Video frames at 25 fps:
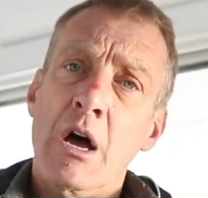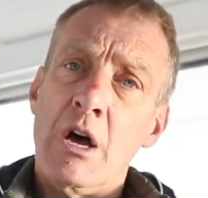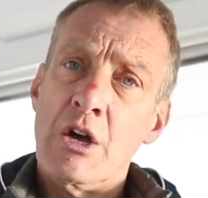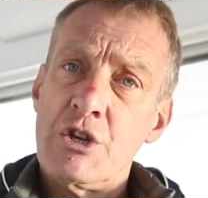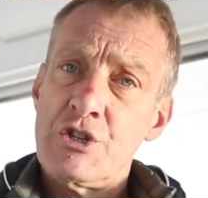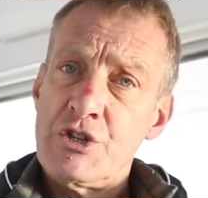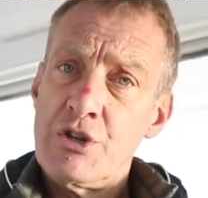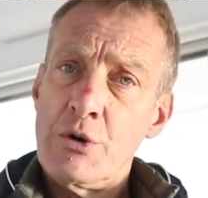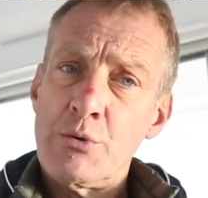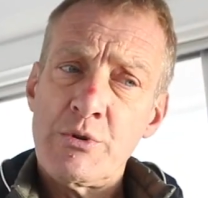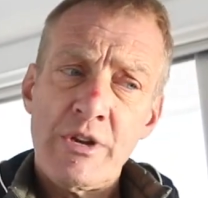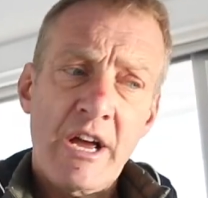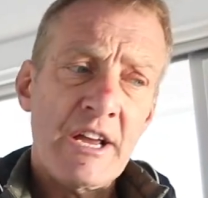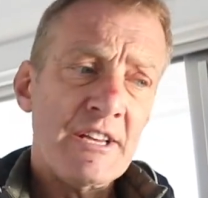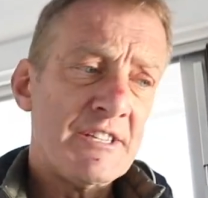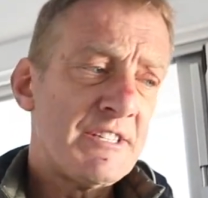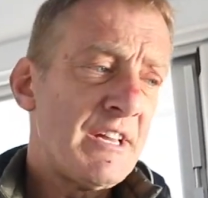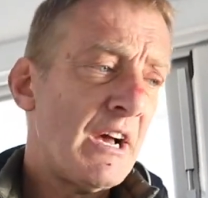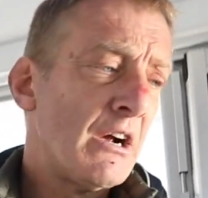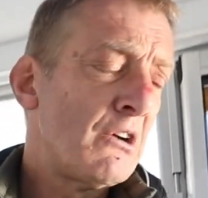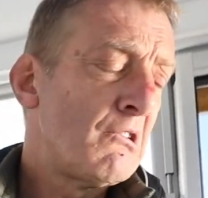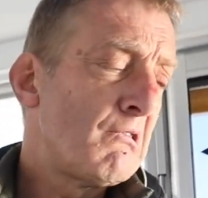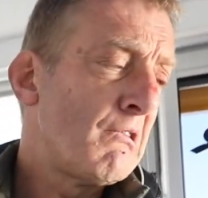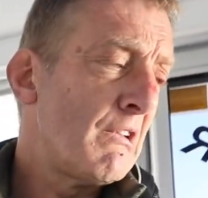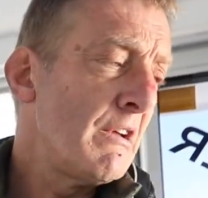Still take
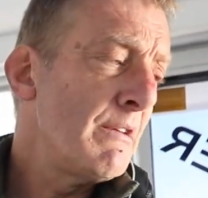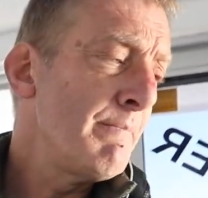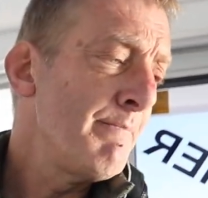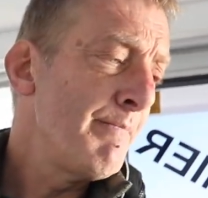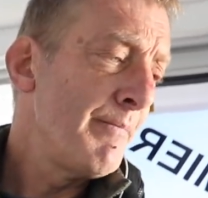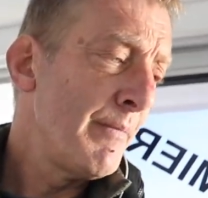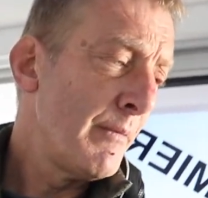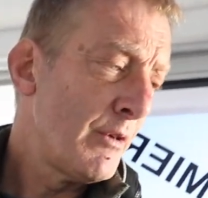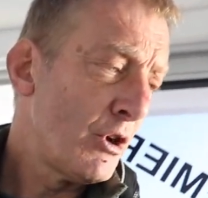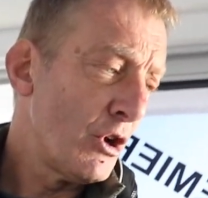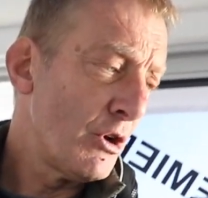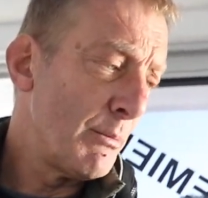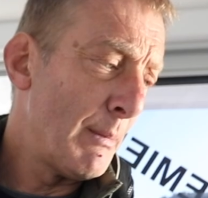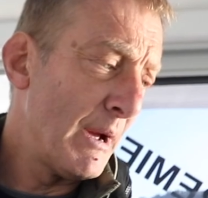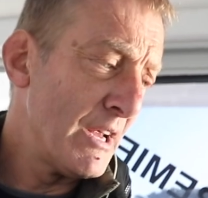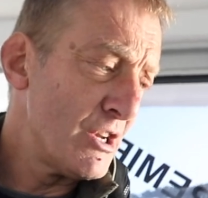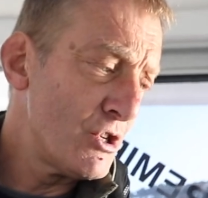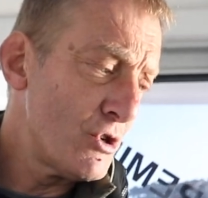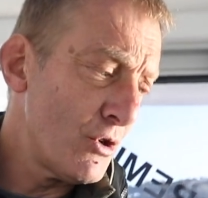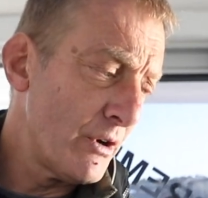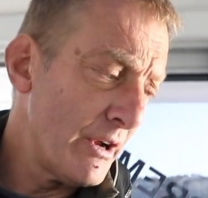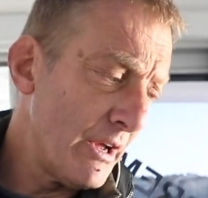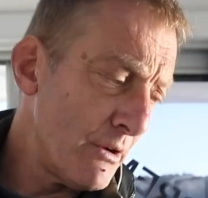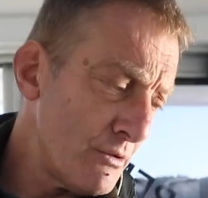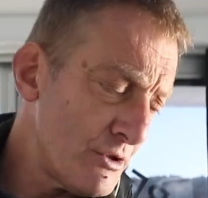sun cream, got to make
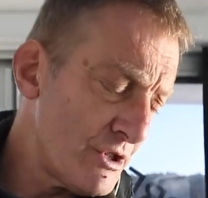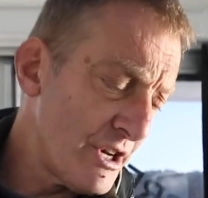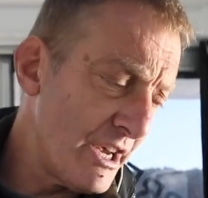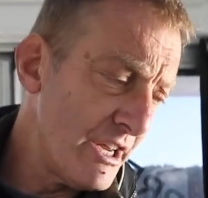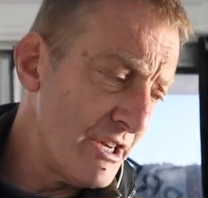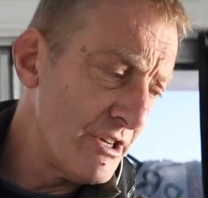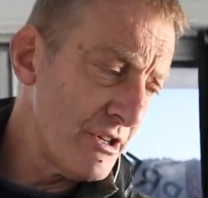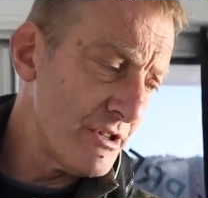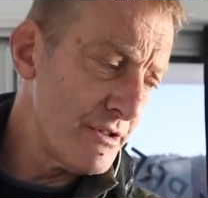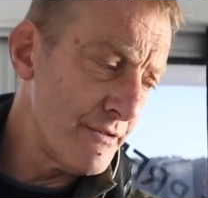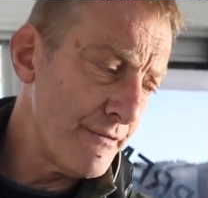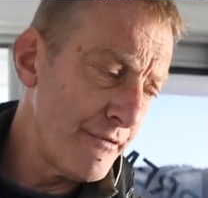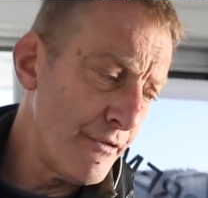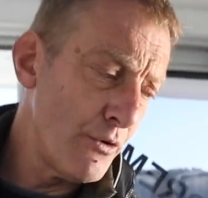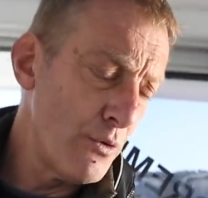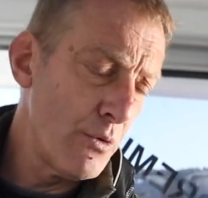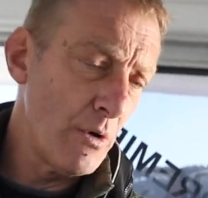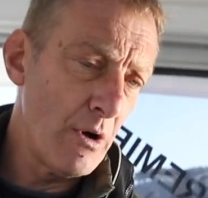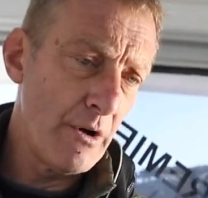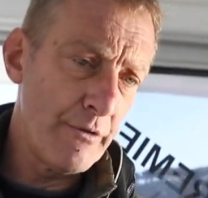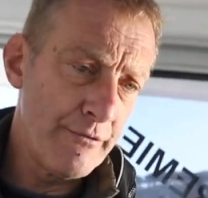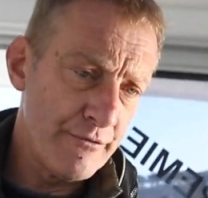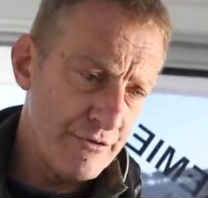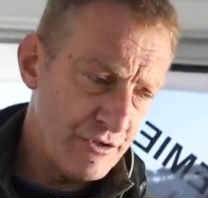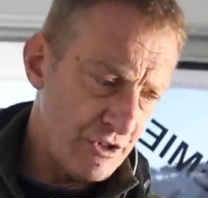sure the old skin doesn't fall
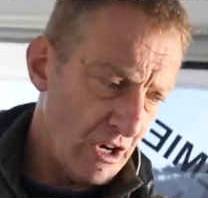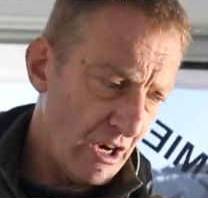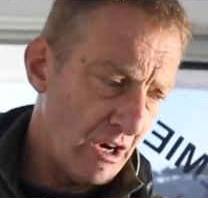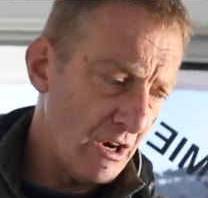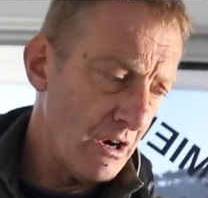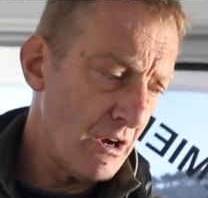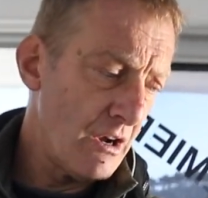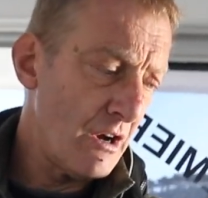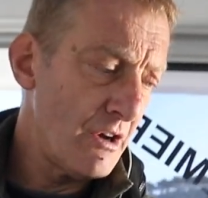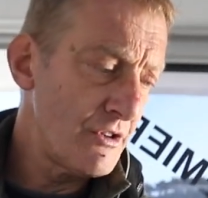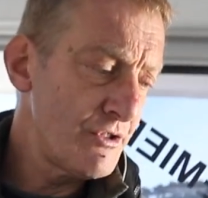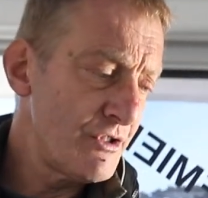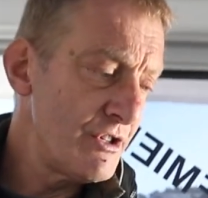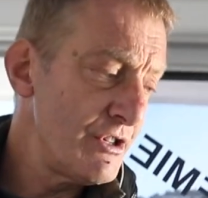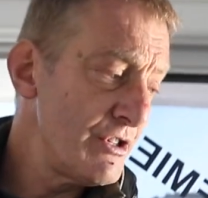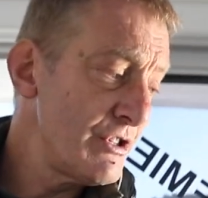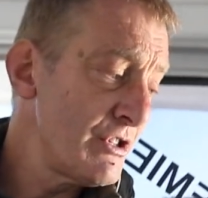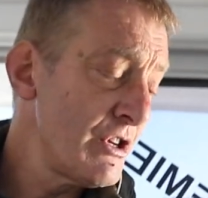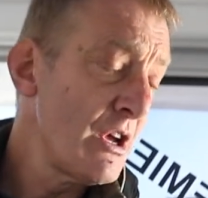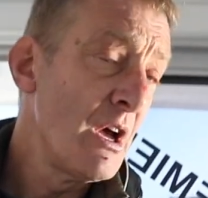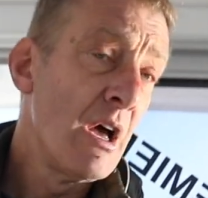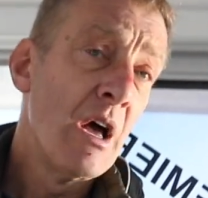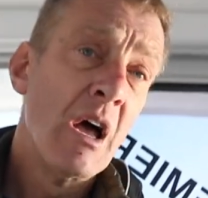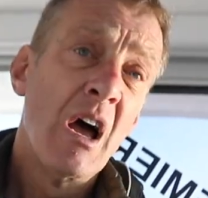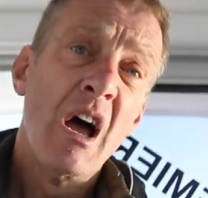off, sunglasses.